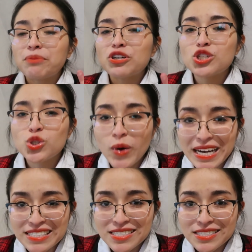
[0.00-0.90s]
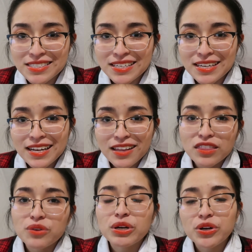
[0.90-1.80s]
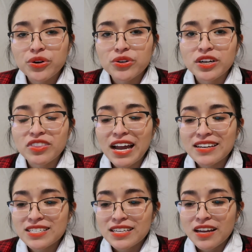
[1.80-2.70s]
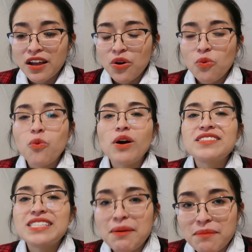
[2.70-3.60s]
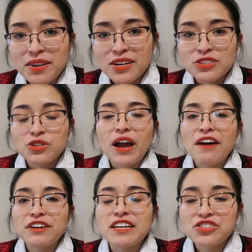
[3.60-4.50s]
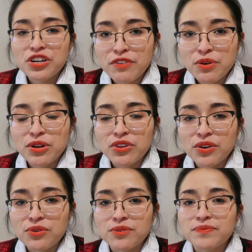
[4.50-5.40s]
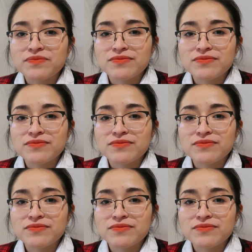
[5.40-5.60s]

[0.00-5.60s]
persuades the recruiter, that wants them to have an interview with you.